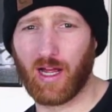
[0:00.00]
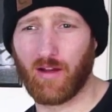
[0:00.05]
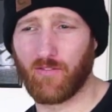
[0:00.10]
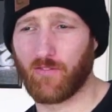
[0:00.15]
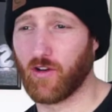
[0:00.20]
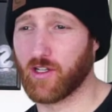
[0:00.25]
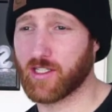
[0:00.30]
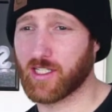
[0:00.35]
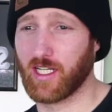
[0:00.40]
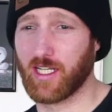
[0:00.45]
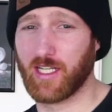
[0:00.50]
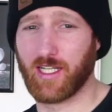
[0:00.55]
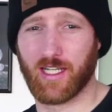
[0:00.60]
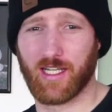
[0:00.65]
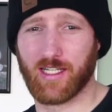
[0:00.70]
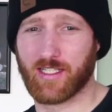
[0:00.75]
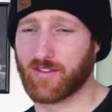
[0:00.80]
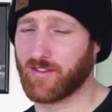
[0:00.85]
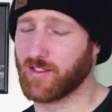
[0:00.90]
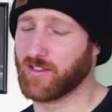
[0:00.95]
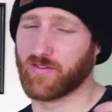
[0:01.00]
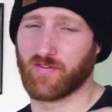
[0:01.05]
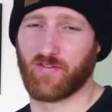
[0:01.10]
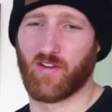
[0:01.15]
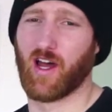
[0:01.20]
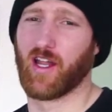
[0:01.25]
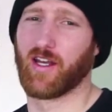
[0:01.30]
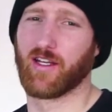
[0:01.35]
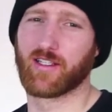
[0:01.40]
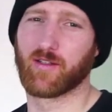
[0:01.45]
Firstly, it's just
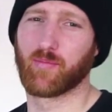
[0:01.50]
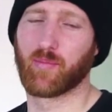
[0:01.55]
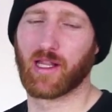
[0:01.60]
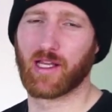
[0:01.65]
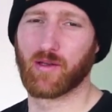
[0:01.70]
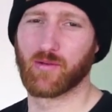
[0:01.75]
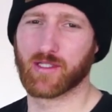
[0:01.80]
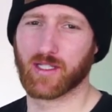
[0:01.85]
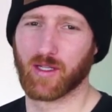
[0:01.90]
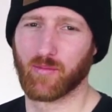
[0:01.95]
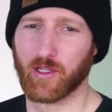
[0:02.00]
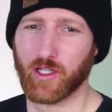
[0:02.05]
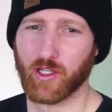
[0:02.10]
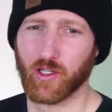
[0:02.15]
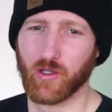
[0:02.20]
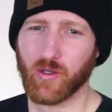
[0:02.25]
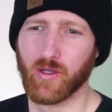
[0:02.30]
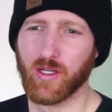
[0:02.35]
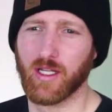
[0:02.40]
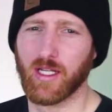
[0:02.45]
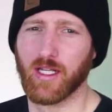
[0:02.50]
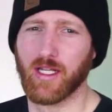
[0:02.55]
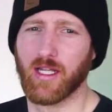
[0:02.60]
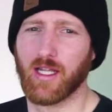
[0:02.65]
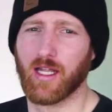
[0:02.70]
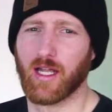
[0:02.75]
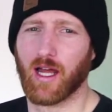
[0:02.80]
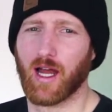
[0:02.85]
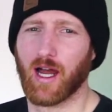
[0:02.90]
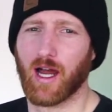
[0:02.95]
fun to play with something new.
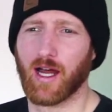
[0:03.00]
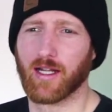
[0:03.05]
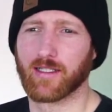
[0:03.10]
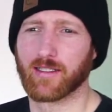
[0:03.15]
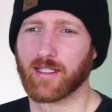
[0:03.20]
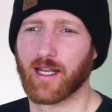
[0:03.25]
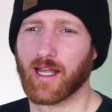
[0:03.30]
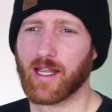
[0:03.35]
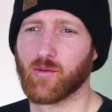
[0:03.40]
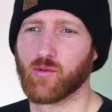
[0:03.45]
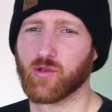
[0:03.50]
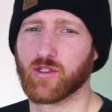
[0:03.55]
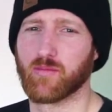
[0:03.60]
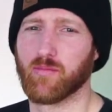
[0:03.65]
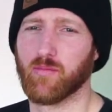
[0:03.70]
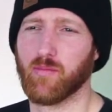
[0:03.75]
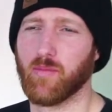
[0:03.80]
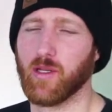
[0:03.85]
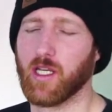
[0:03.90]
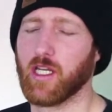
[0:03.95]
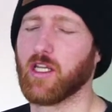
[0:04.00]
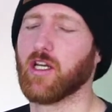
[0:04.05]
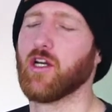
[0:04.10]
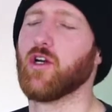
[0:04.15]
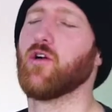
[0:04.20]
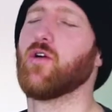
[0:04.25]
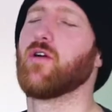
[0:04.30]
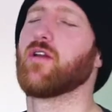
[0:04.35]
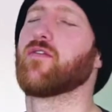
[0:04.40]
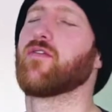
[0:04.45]
Today was
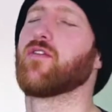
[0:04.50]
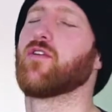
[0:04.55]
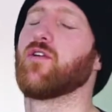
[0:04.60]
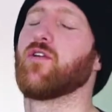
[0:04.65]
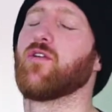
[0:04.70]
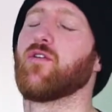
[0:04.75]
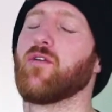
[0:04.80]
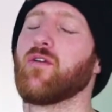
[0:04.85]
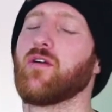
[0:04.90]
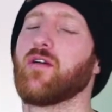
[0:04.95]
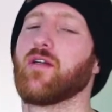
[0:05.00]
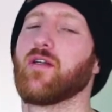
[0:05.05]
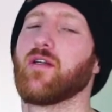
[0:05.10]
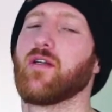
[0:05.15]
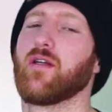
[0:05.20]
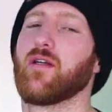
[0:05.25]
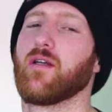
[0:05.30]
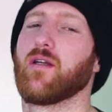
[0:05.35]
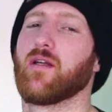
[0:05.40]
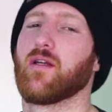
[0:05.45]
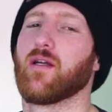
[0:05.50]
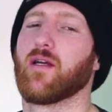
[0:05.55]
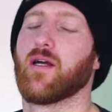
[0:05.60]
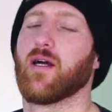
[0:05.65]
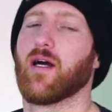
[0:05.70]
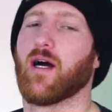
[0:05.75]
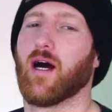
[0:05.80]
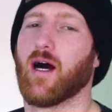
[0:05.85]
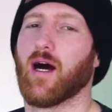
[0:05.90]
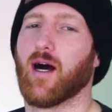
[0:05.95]
beautiful.
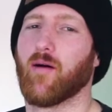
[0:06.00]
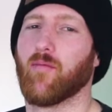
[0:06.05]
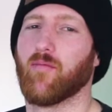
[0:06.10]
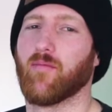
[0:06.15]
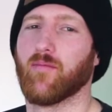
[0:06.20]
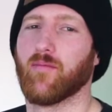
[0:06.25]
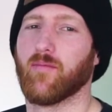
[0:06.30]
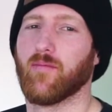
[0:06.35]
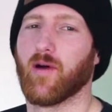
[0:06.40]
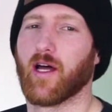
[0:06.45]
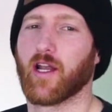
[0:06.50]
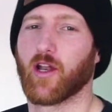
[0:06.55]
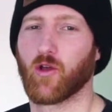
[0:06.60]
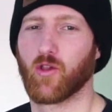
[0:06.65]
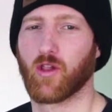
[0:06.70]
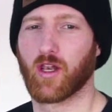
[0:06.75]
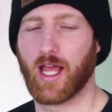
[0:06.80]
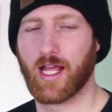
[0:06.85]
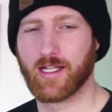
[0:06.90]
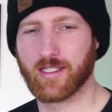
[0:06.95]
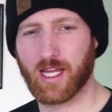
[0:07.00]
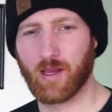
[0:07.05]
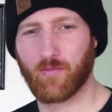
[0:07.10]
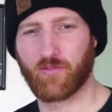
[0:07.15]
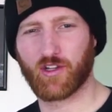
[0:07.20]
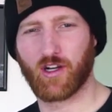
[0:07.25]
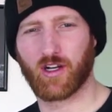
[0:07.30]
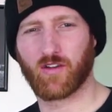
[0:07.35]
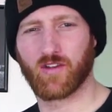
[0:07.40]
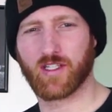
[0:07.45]
I know the landscape
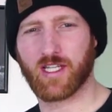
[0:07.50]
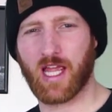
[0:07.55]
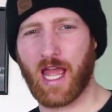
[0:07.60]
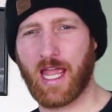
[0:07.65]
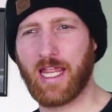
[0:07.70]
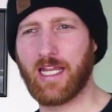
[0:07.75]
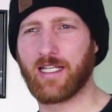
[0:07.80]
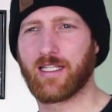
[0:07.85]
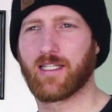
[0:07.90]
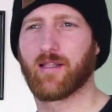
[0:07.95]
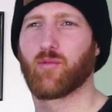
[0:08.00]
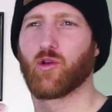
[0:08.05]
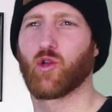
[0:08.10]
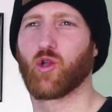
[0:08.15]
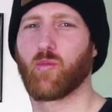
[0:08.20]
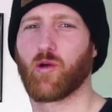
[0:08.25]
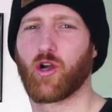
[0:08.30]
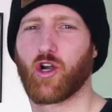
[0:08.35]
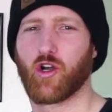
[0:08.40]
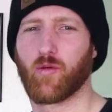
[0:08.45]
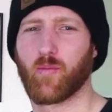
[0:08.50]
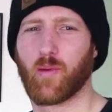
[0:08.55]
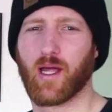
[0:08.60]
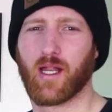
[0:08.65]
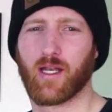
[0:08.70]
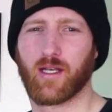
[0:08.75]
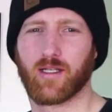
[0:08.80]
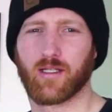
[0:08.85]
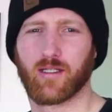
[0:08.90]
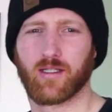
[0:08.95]
photographers hate the bluebird,
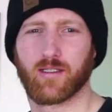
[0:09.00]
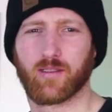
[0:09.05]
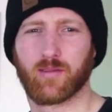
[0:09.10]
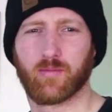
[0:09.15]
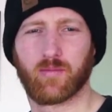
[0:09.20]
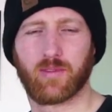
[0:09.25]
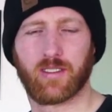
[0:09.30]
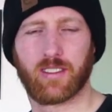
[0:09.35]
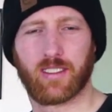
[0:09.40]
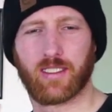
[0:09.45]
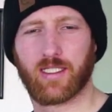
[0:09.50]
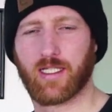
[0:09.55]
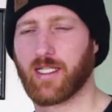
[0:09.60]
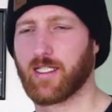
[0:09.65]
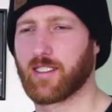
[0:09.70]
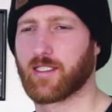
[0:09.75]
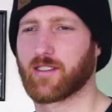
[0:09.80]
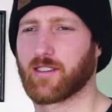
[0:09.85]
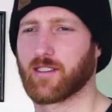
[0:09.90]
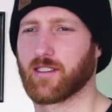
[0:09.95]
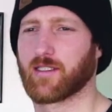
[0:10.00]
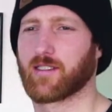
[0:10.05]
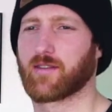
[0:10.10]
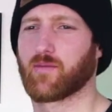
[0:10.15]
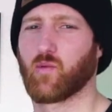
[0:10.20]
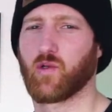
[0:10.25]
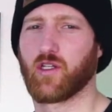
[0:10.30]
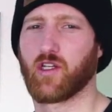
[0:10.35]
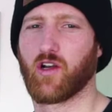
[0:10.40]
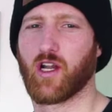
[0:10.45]
but it's
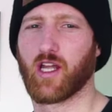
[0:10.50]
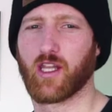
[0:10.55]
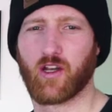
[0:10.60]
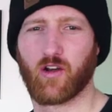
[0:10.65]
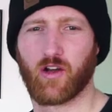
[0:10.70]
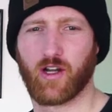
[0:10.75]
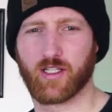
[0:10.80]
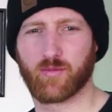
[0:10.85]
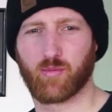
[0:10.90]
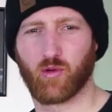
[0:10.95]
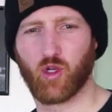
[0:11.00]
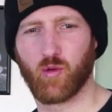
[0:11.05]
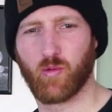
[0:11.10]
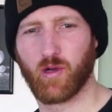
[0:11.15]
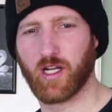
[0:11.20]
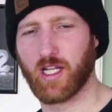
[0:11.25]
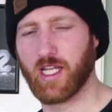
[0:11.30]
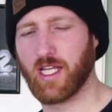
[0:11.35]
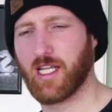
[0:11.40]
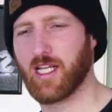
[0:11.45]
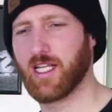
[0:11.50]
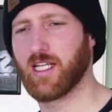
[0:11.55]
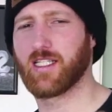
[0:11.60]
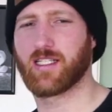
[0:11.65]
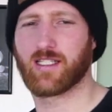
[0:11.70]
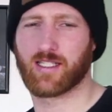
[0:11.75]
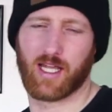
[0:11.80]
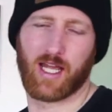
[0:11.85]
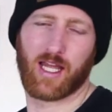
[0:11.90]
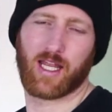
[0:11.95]
just, when you're out there and it's bluebird, it
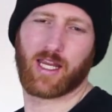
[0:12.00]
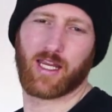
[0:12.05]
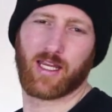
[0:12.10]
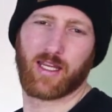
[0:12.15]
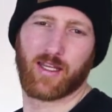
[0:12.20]
is sick.